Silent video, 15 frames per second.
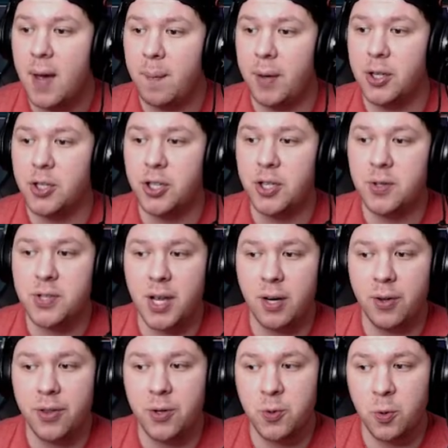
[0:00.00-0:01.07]
Make sure you
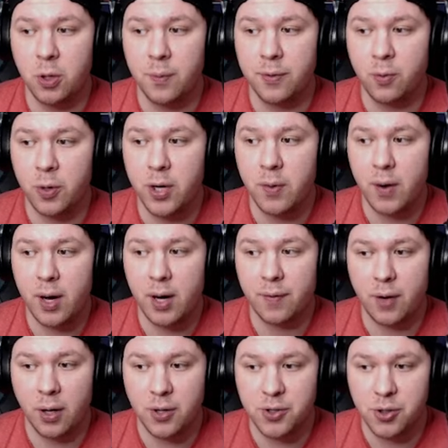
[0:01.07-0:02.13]
settle the duel before you run out of
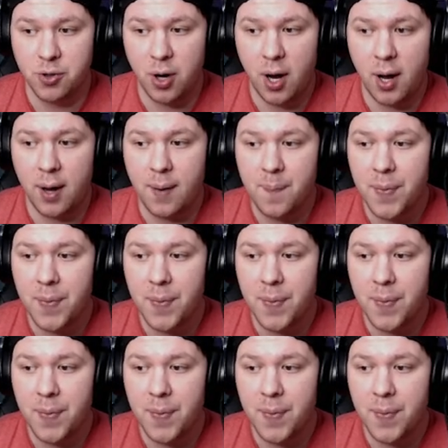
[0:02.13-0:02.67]
cards to draw.